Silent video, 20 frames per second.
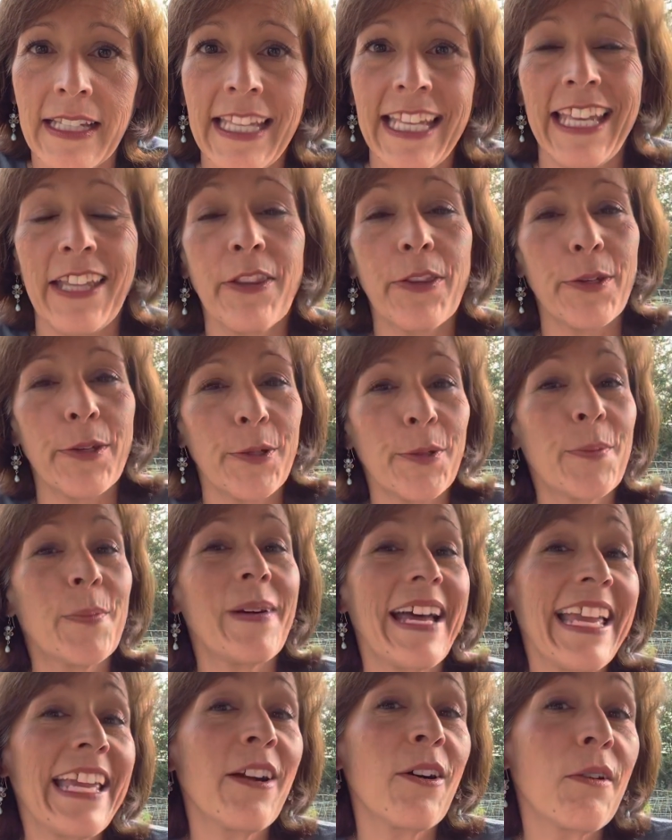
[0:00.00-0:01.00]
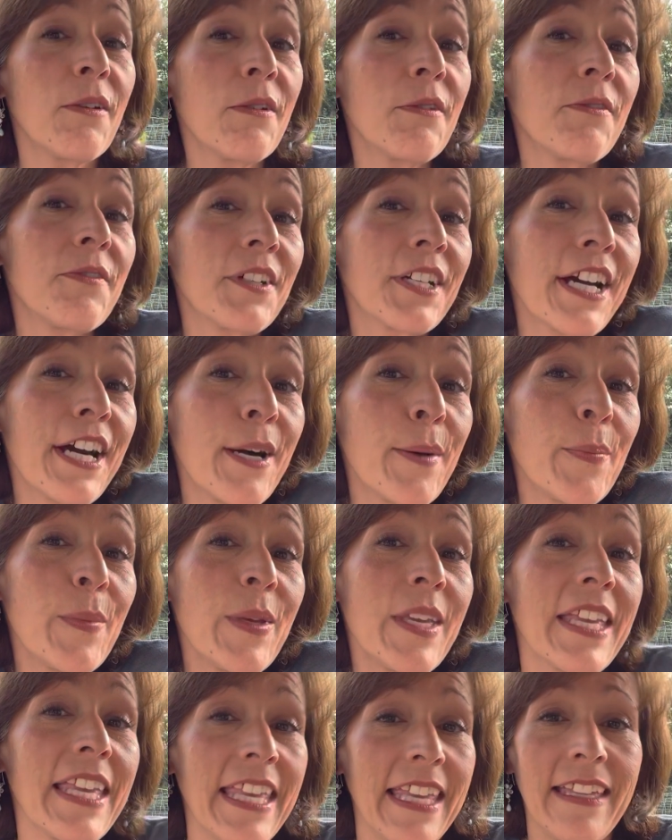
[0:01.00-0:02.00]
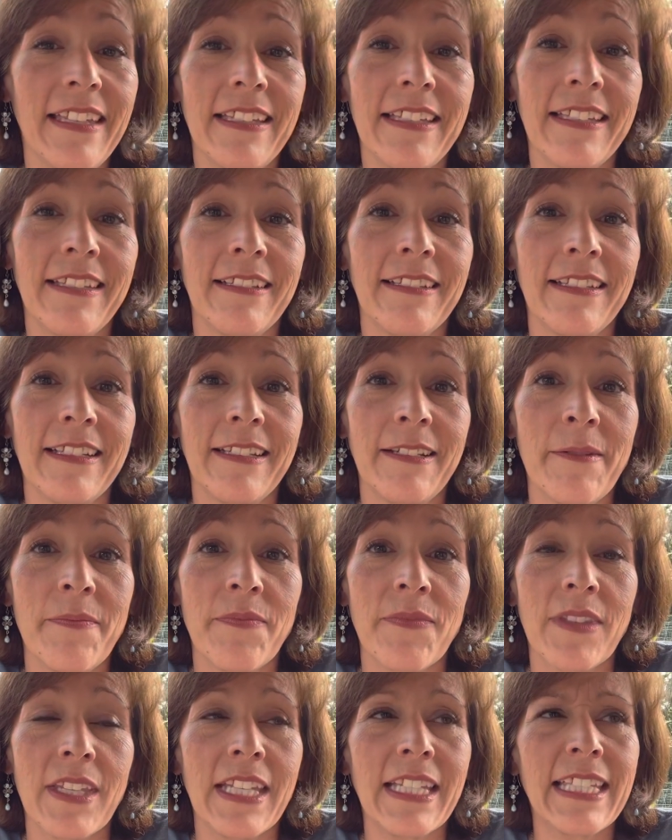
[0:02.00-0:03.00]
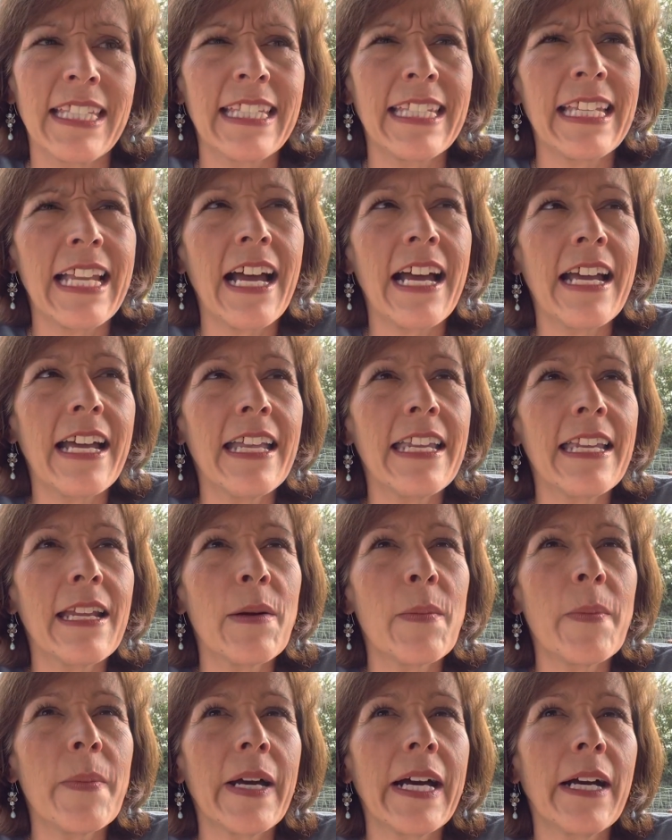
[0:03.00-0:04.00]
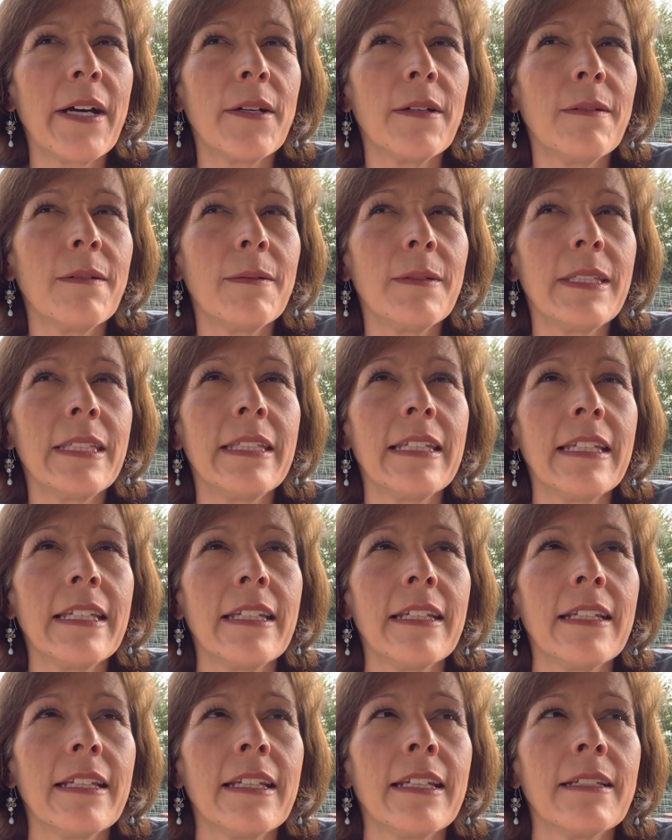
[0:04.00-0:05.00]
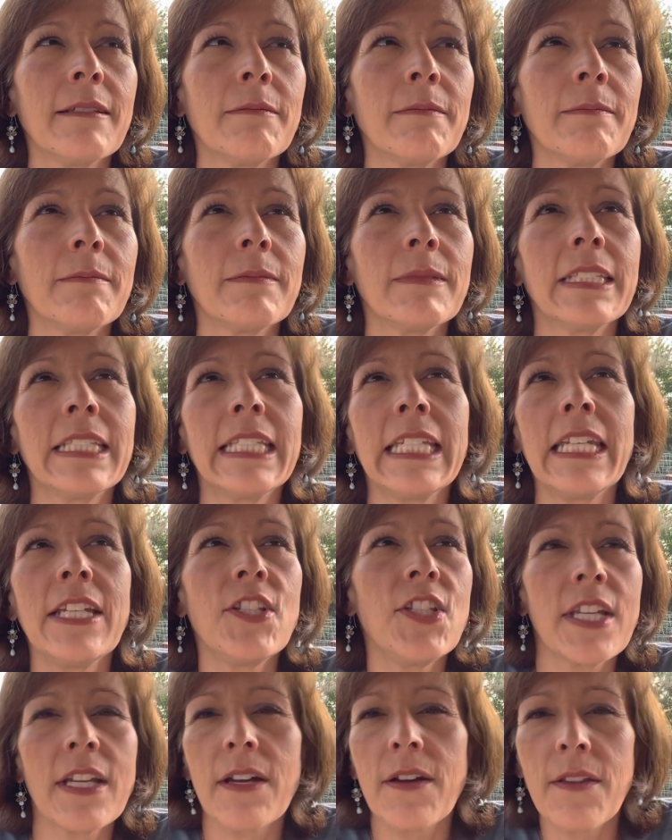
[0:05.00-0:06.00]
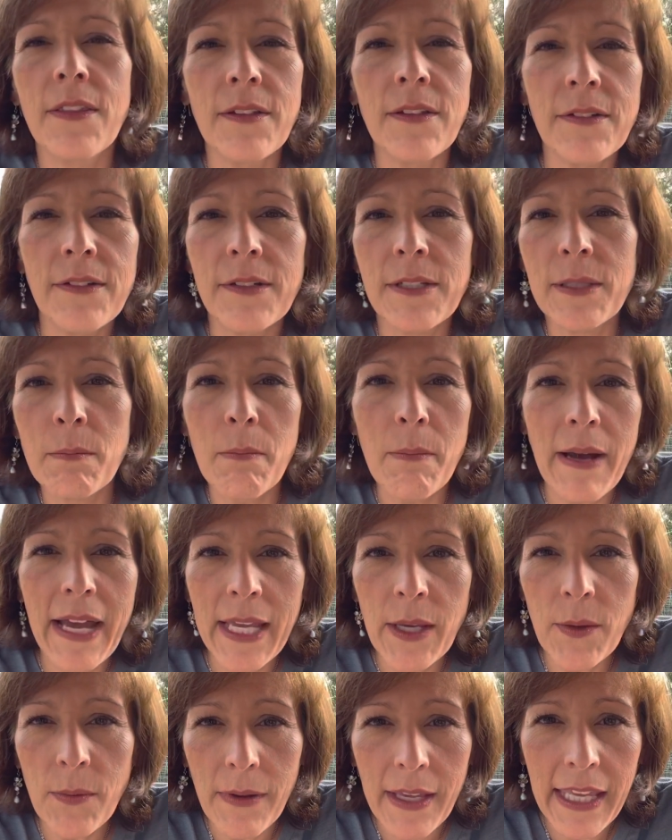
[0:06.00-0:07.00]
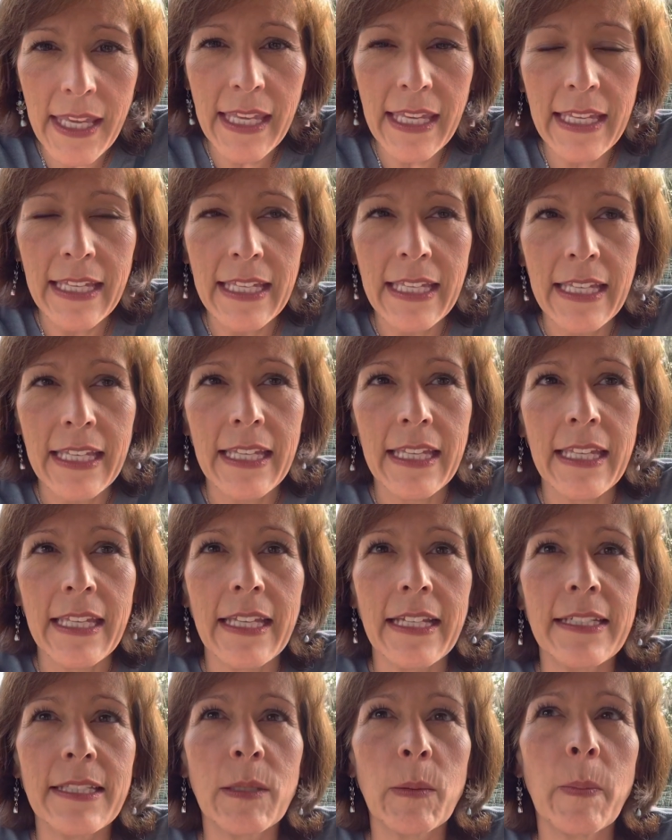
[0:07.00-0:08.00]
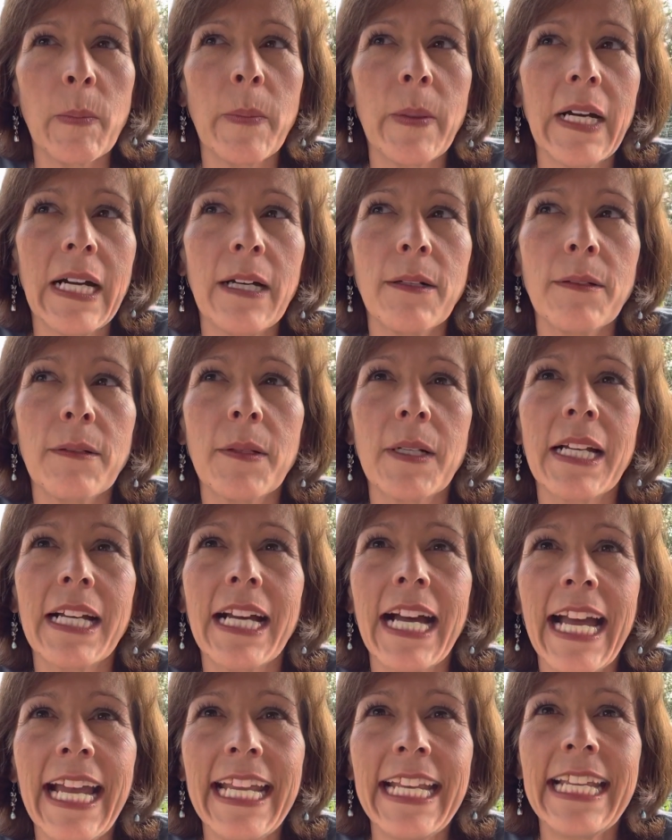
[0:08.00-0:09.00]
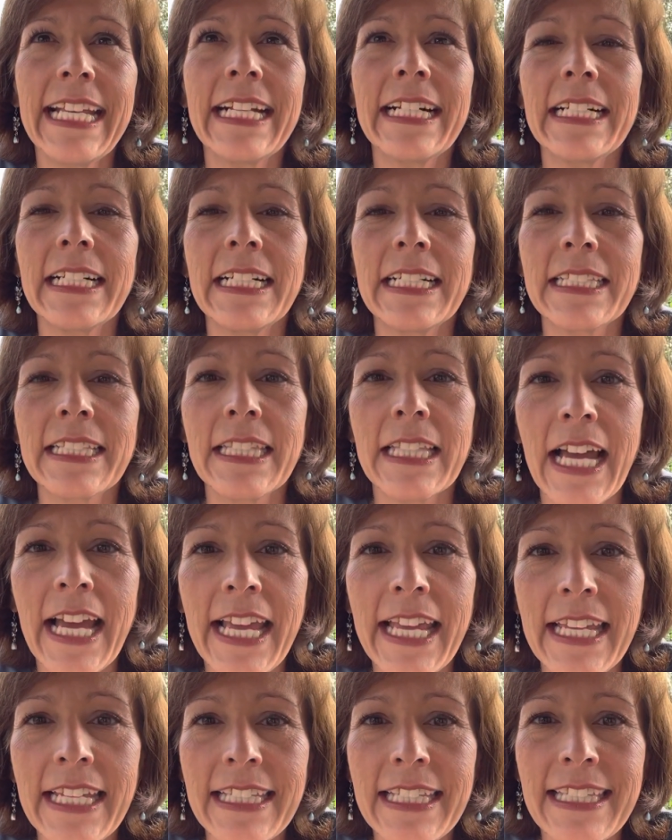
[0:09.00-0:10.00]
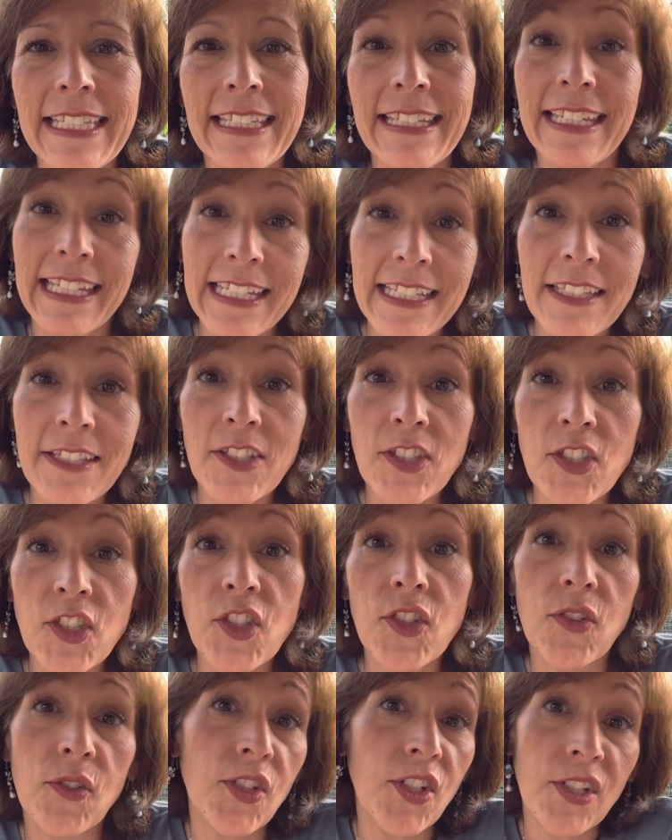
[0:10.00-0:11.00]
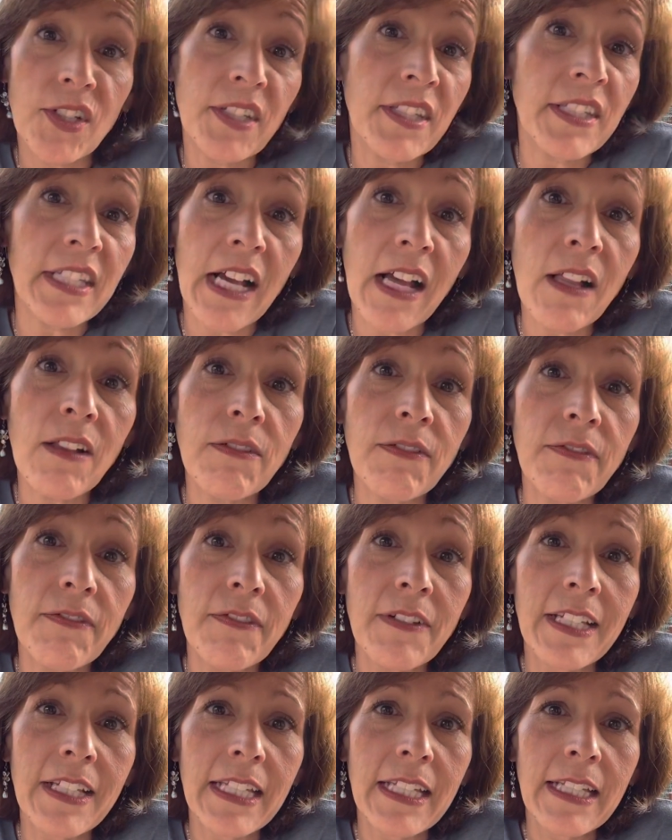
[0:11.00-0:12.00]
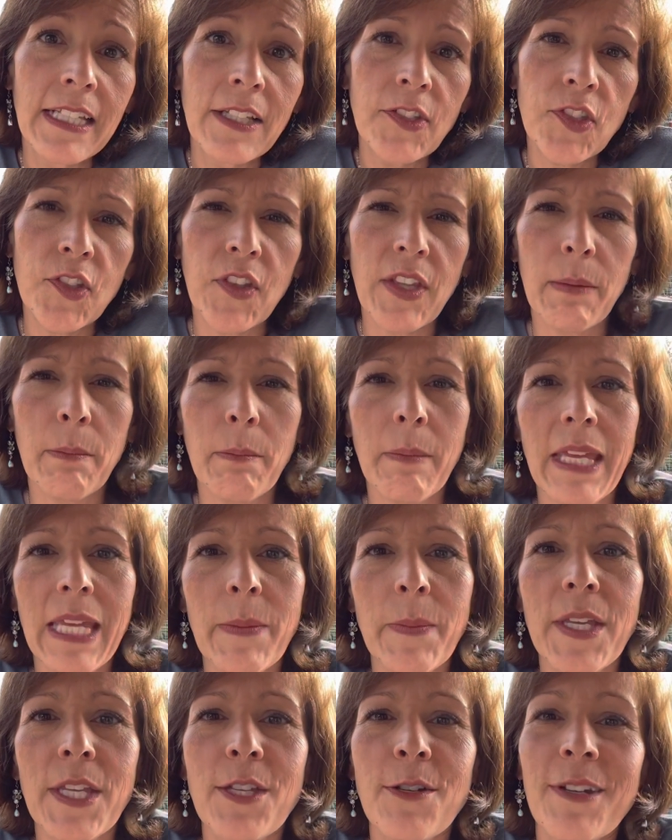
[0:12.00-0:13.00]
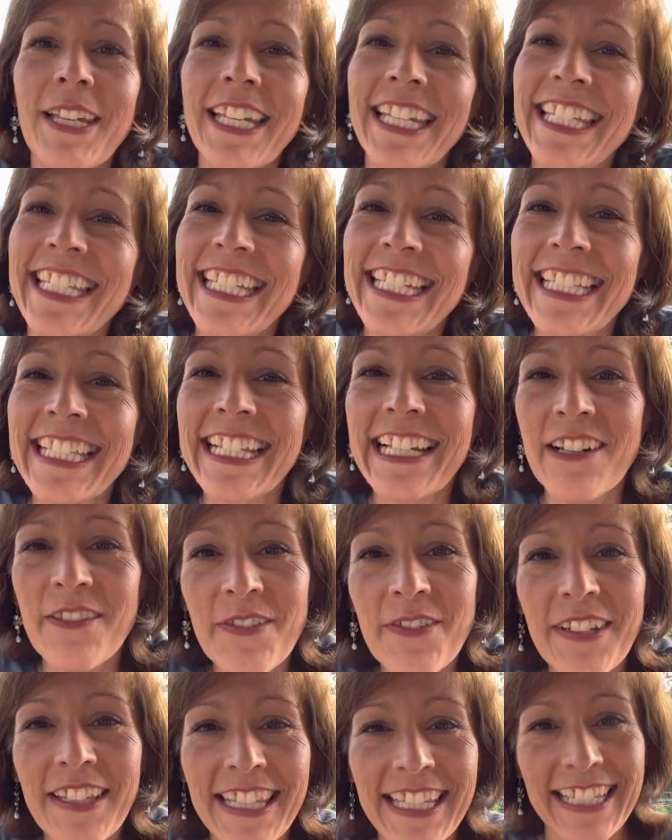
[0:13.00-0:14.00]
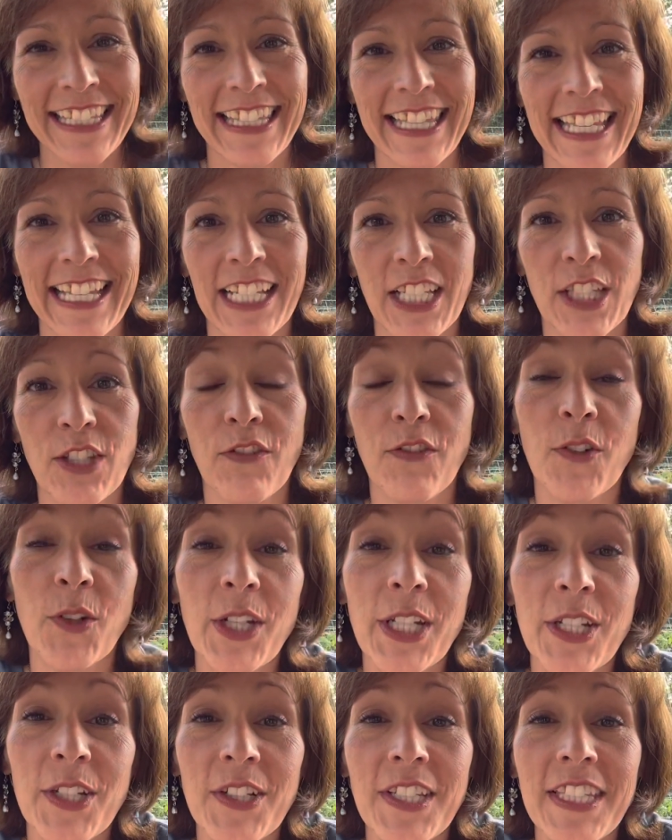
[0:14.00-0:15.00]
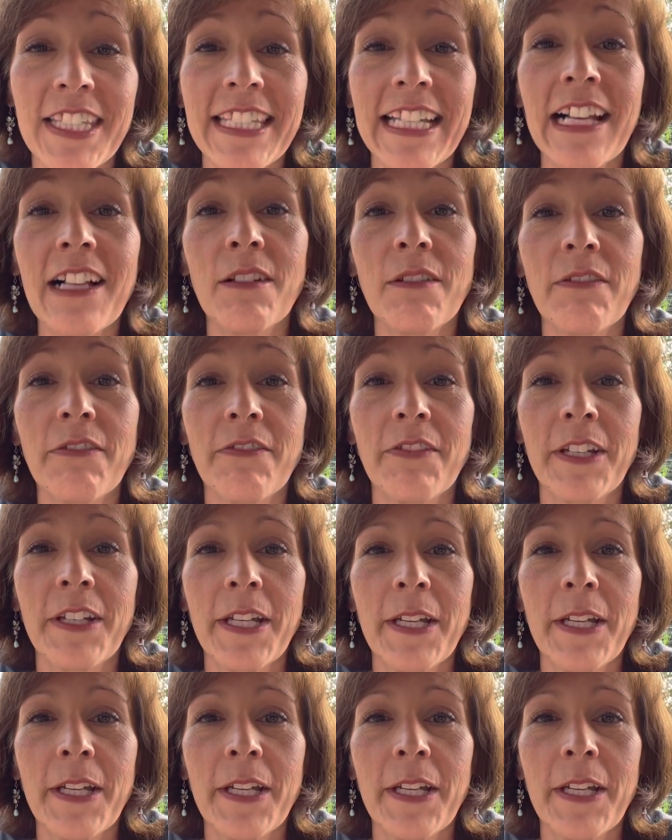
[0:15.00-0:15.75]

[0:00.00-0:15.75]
And through my overcoming it, it's not about teaching others my way. It's about guiding a light into yourself so that maybe you can discover these things for yourself